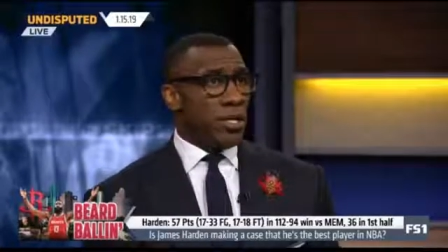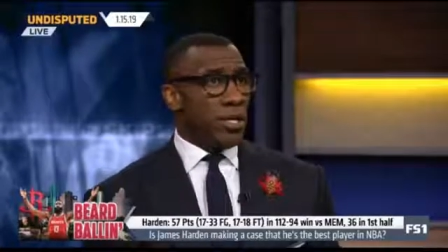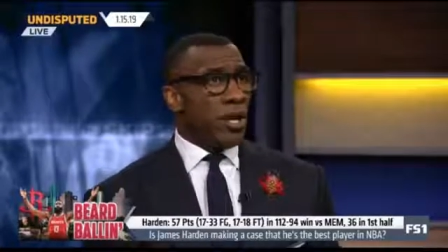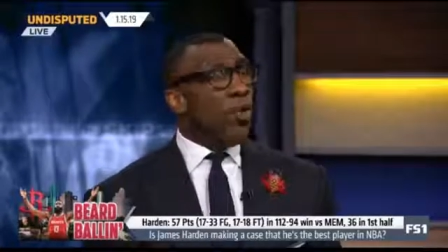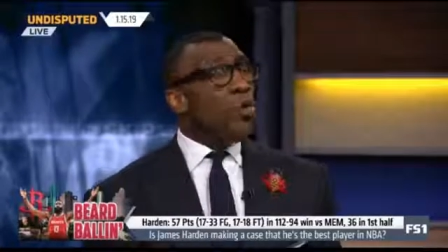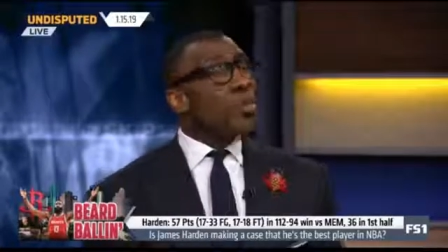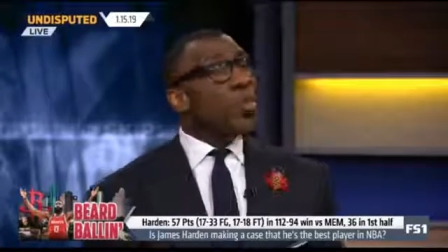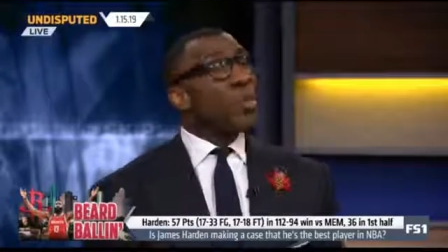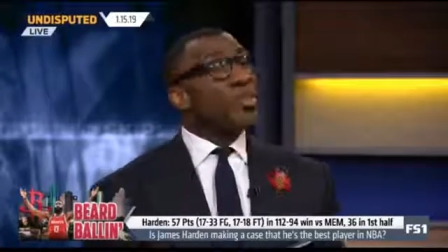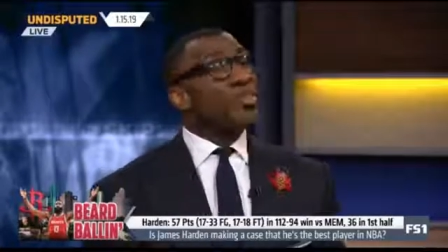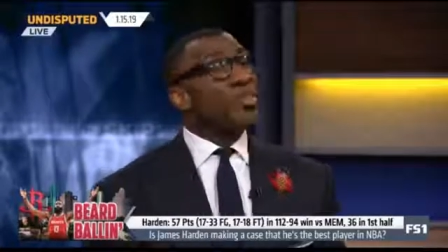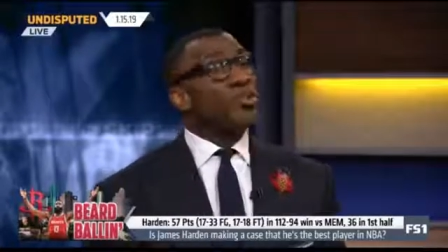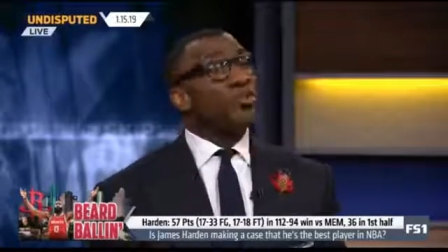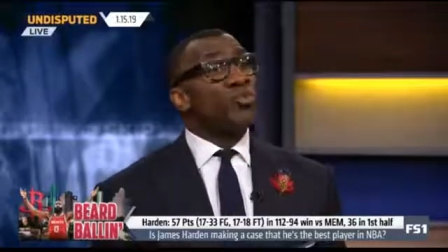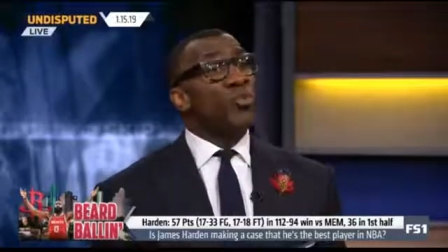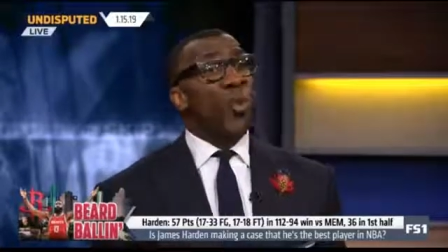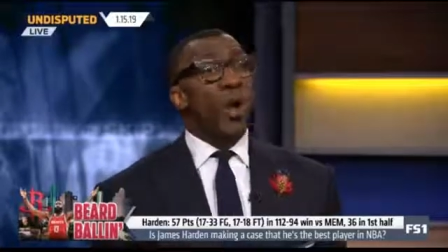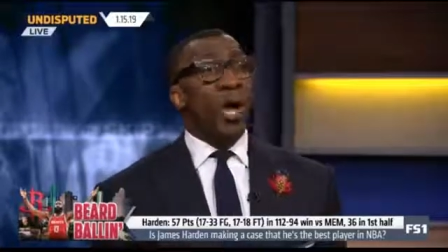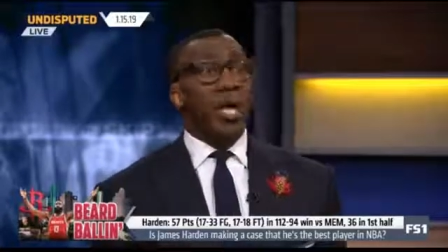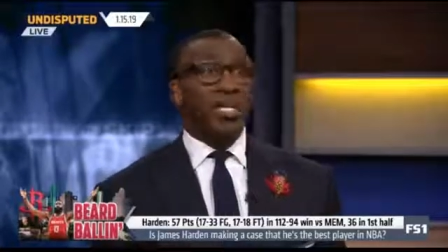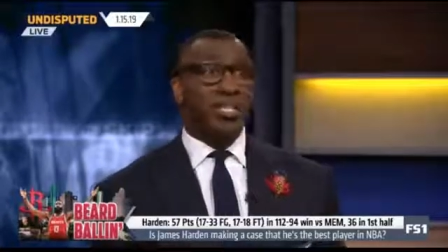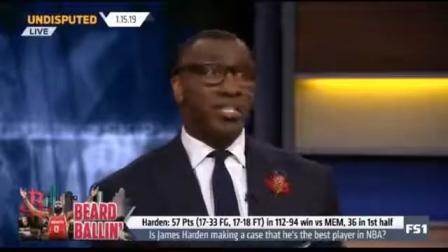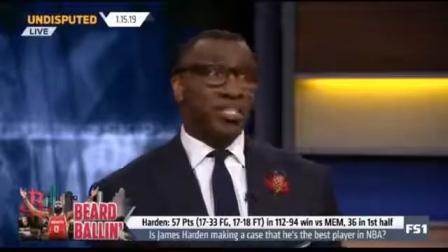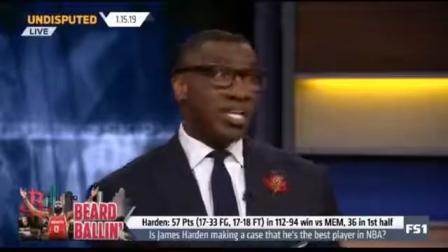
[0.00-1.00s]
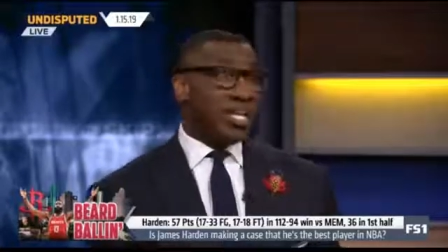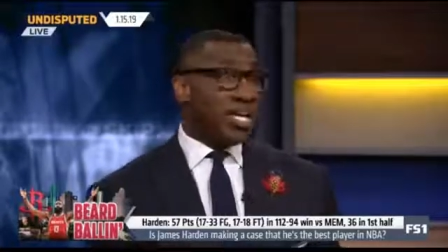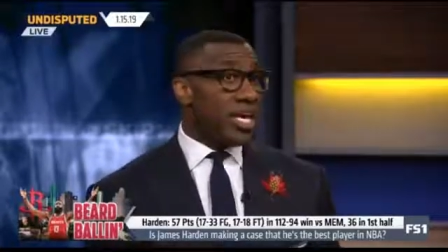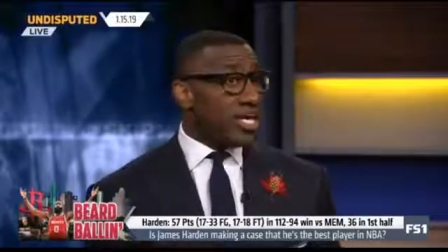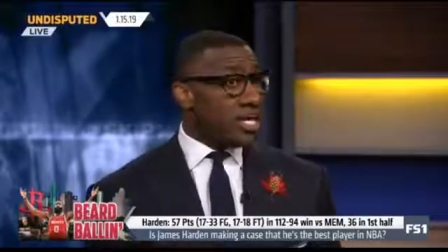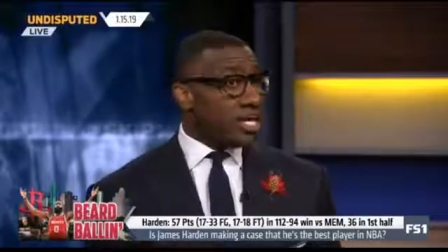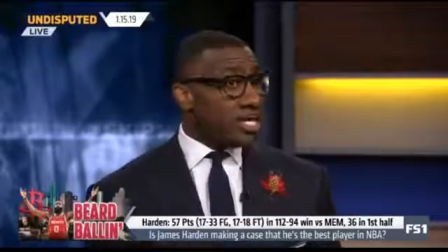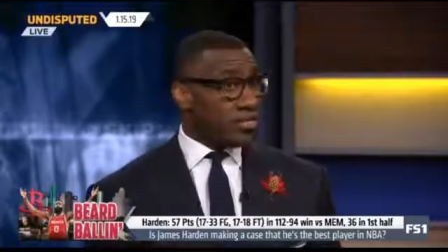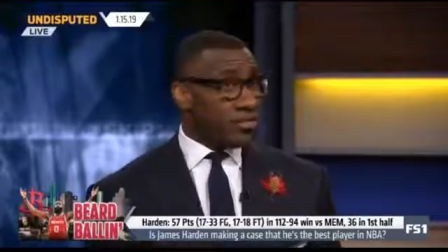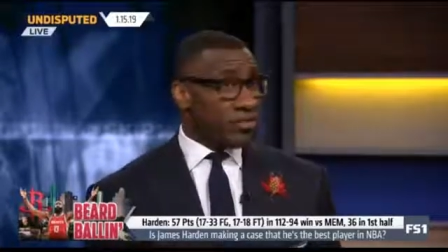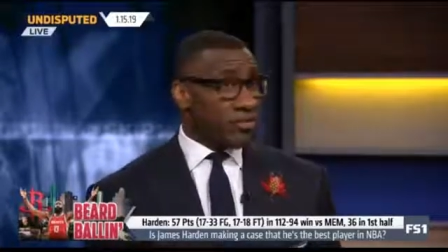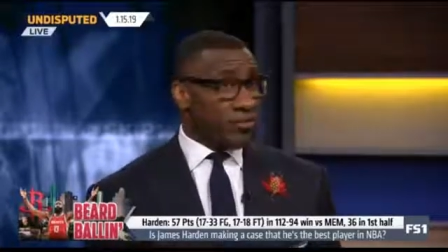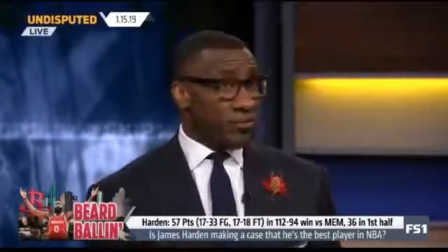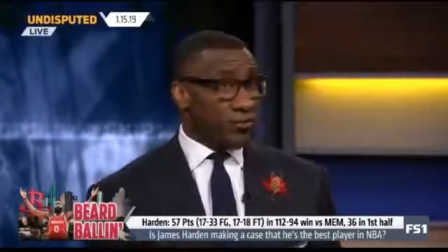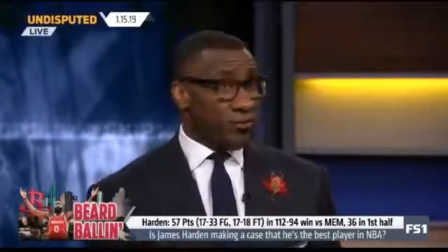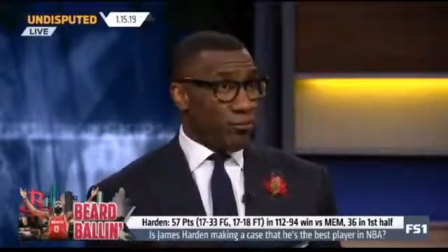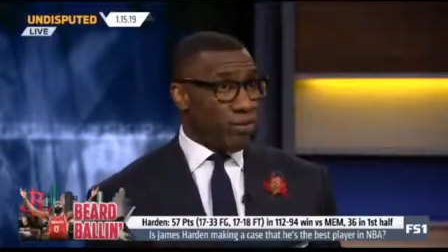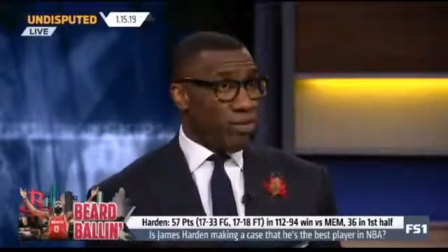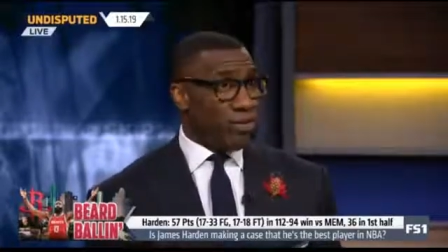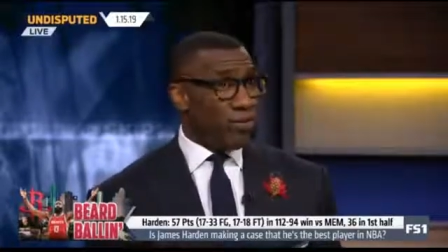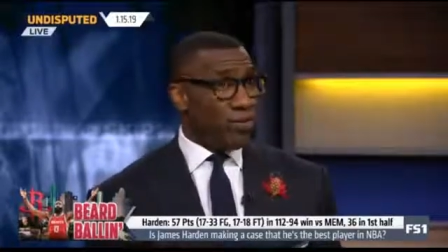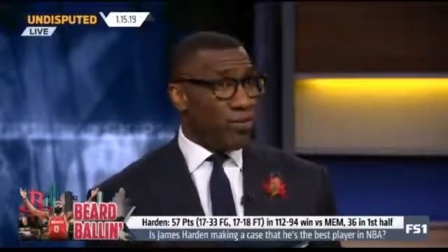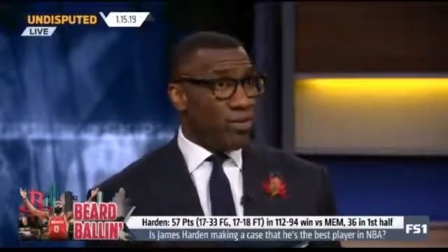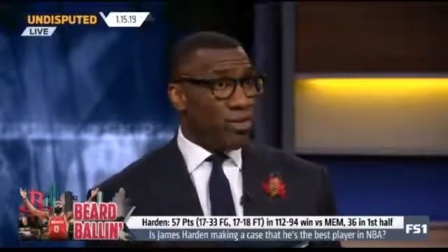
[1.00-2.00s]
with as well as he can get to the
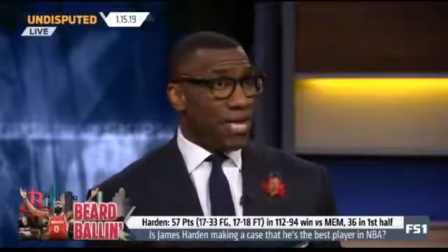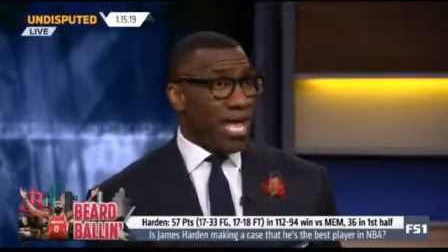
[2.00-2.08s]
free throw